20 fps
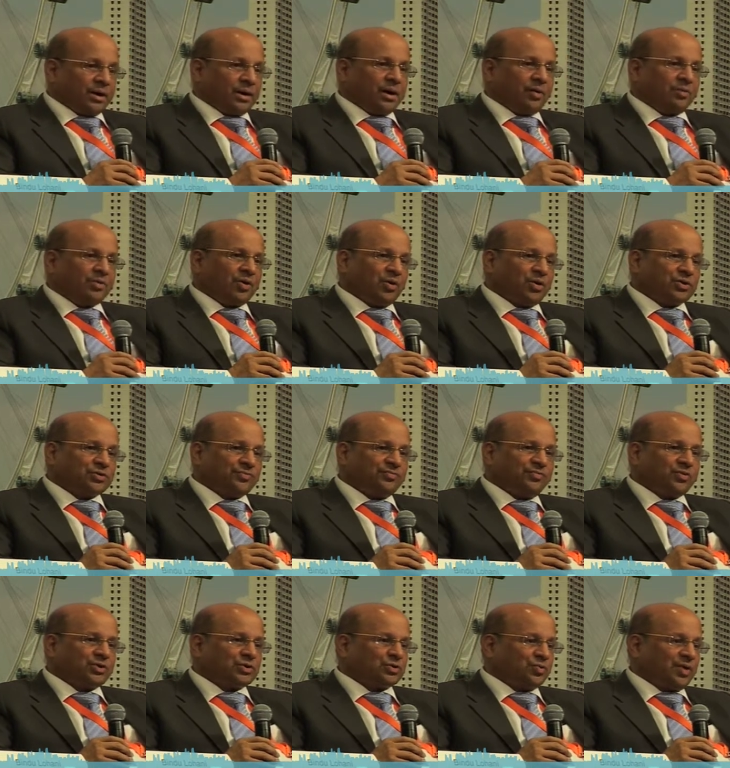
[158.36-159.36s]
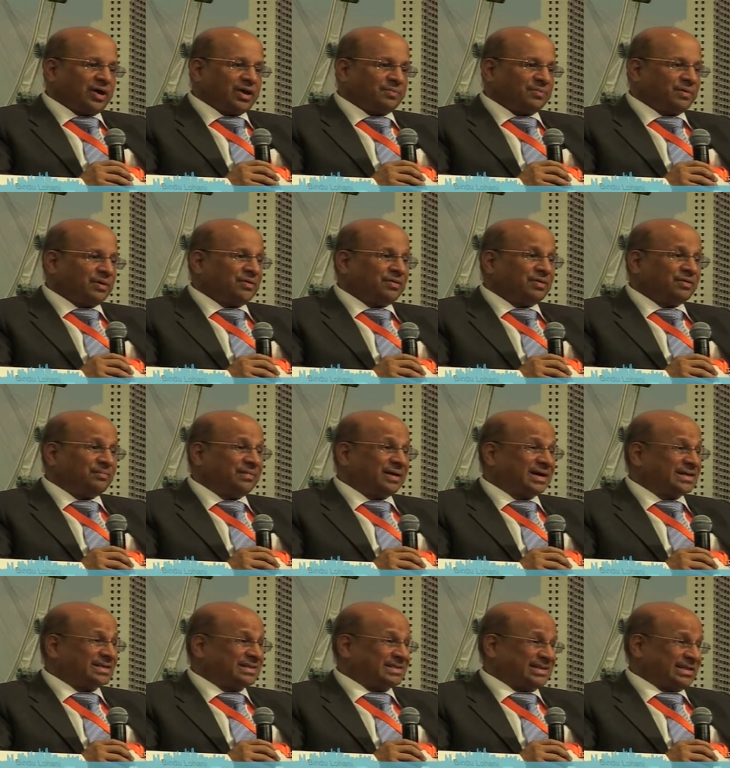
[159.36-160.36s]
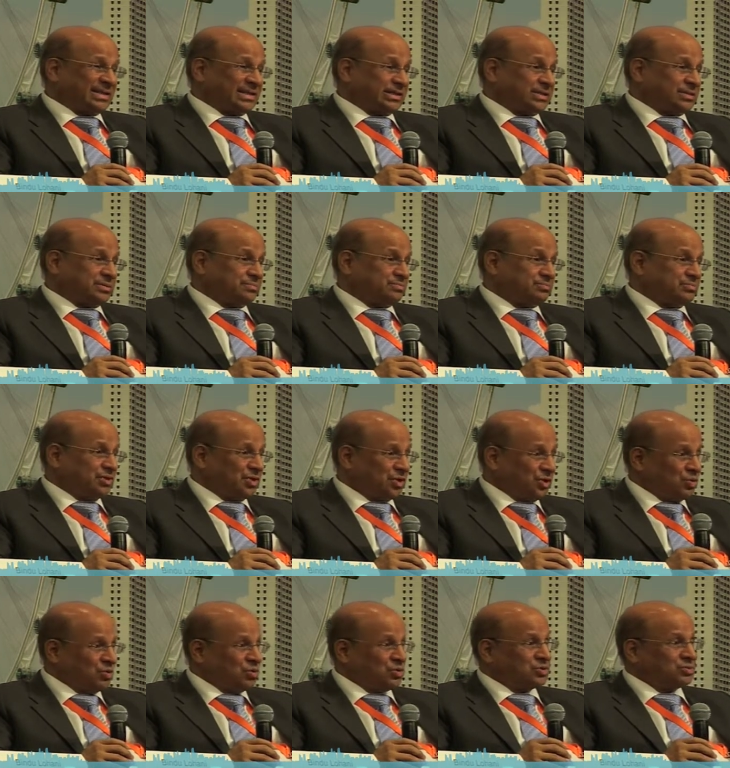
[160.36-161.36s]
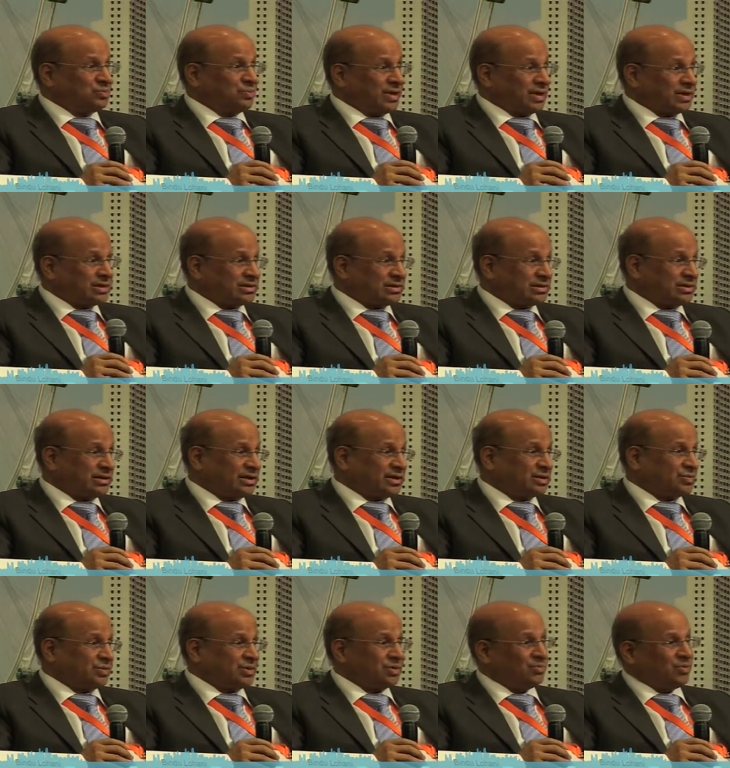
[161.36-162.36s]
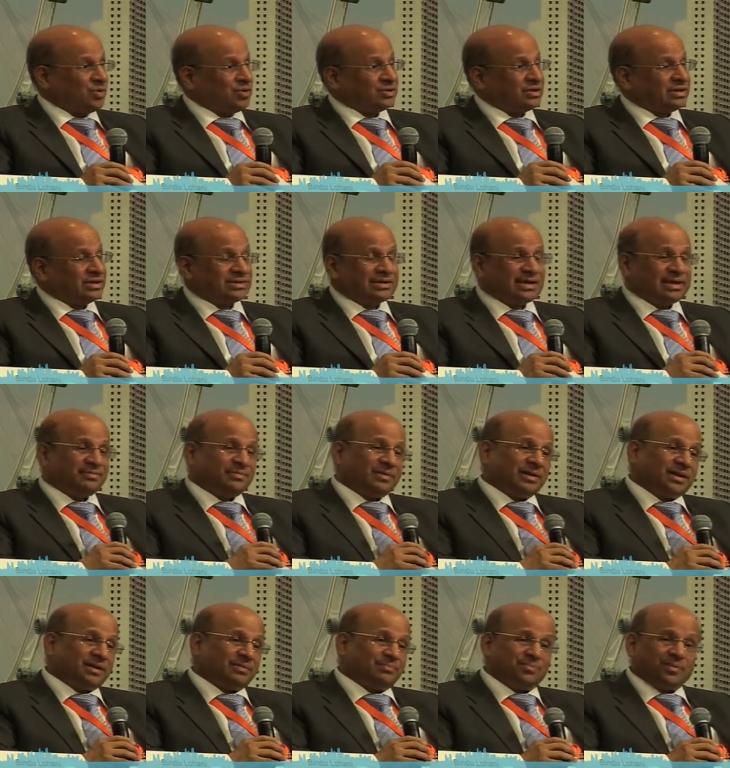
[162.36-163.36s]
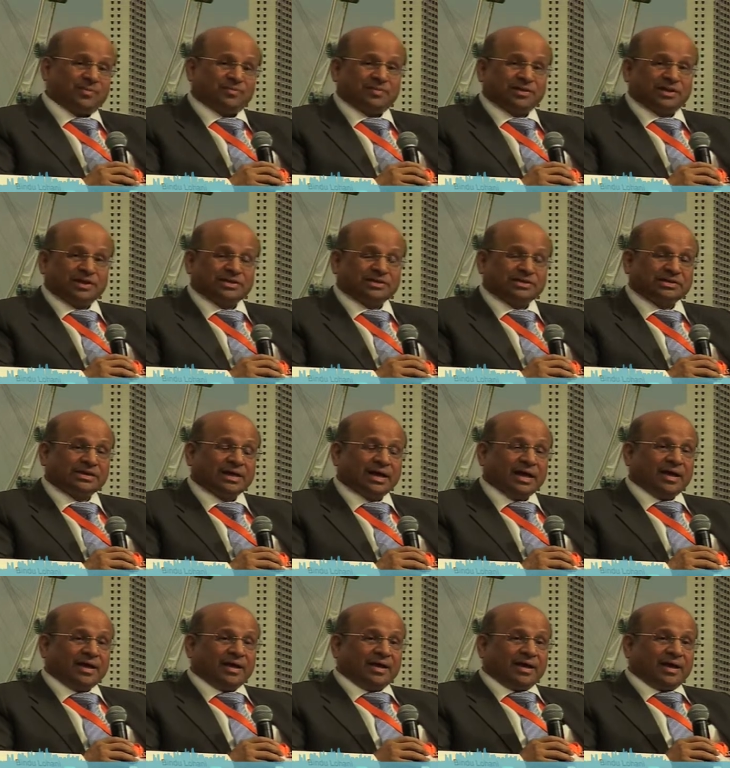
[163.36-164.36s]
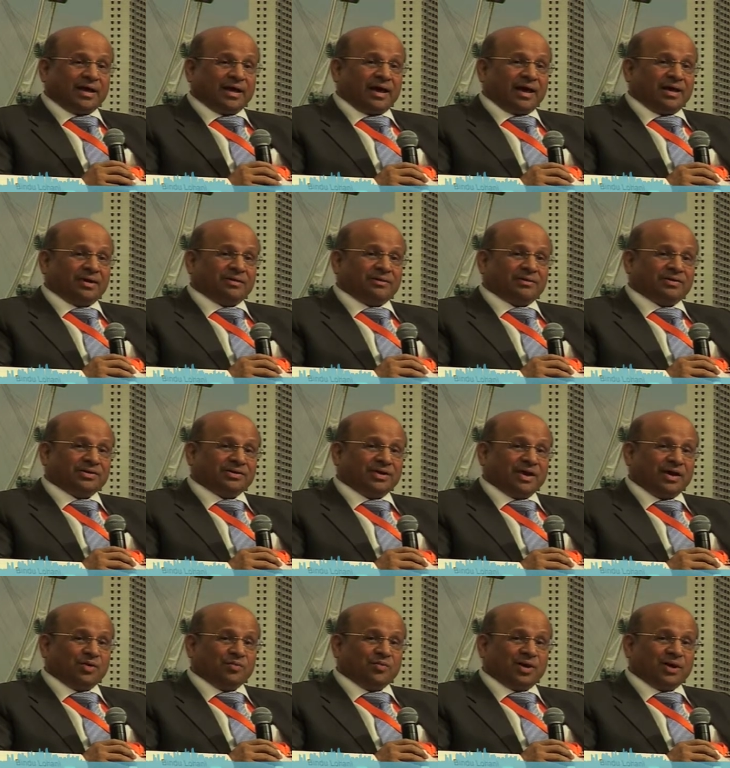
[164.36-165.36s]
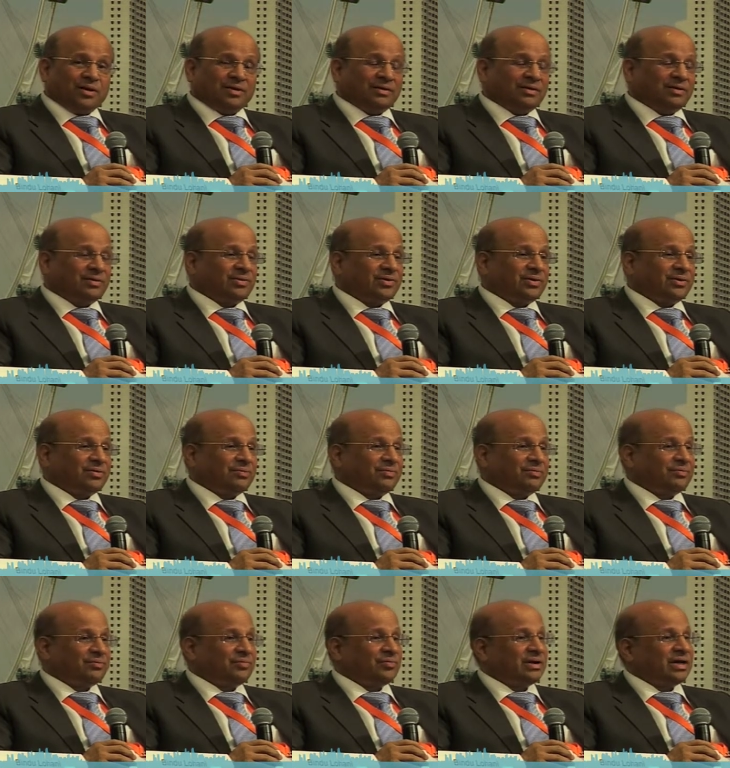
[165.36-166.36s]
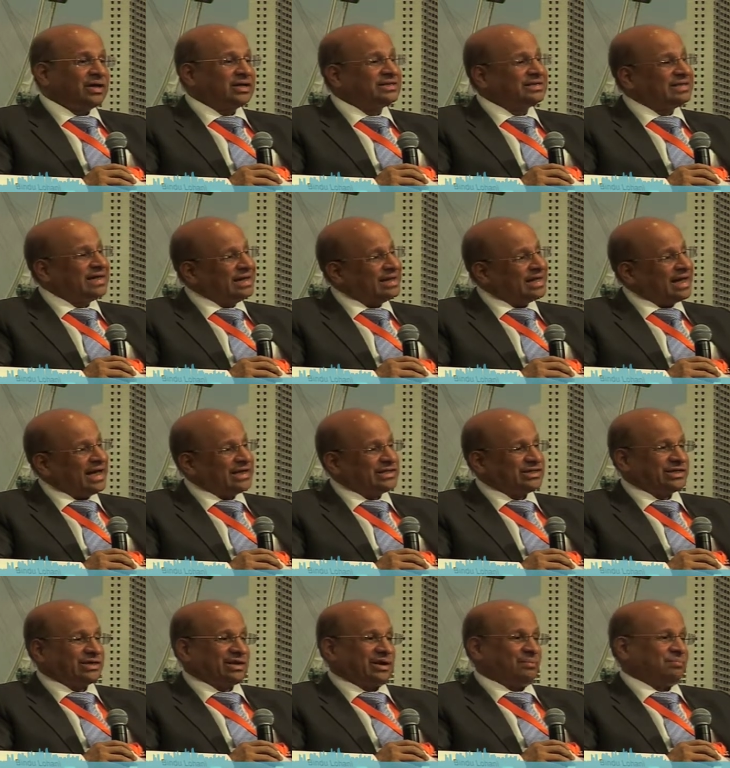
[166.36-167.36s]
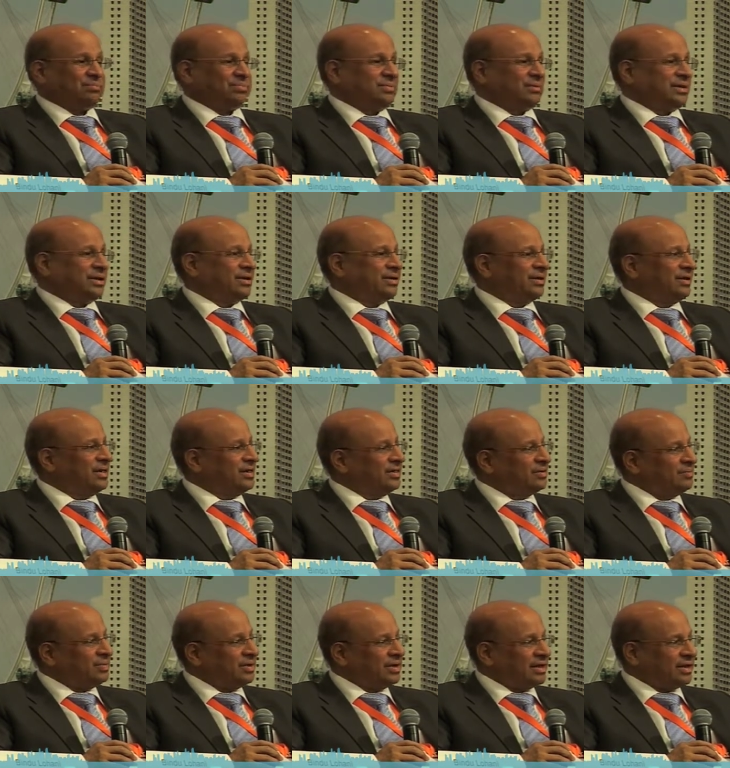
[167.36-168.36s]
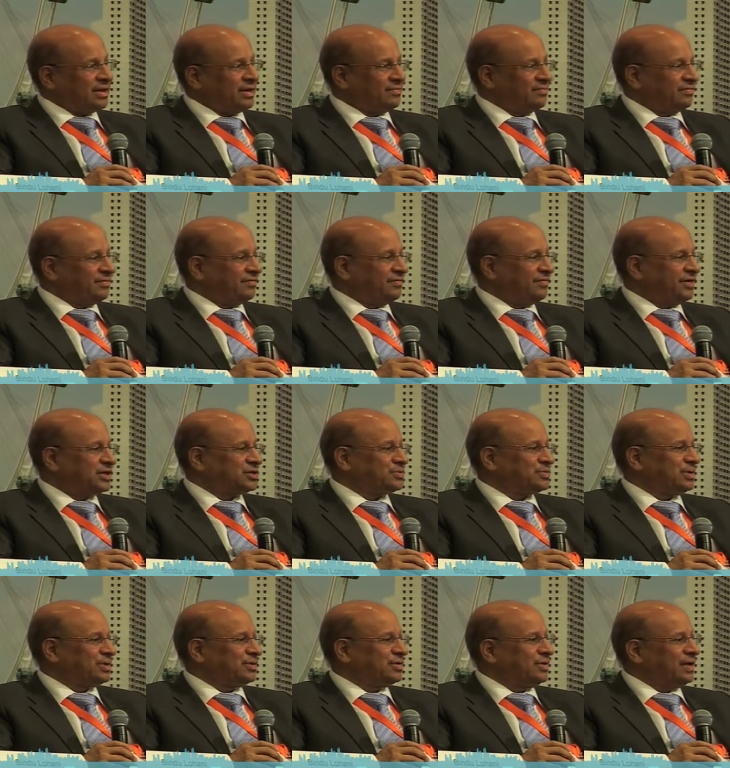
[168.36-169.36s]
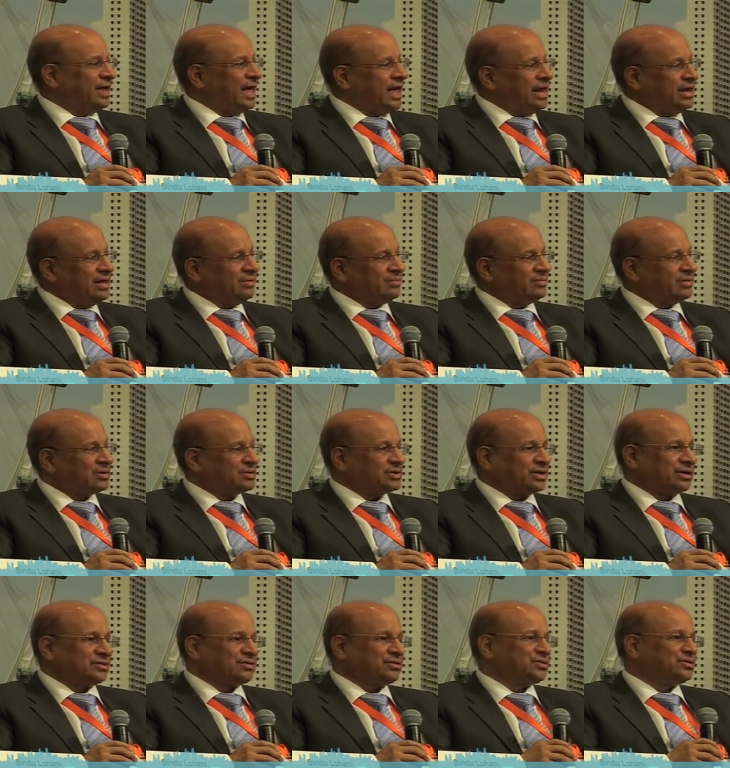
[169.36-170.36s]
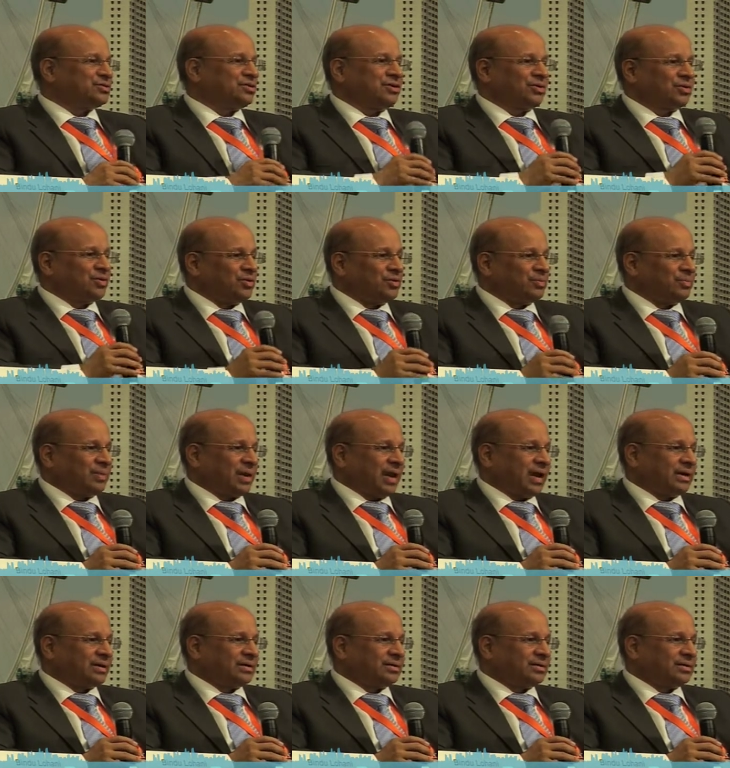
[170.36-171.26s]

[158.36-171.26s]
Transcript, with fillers: Uh, we also focus quite a bit on the megacities, the huge megacities with more than 10 million population. And on day one, are we are still catching up. There has neither been enough investment on any of the sectors nor the whole plan.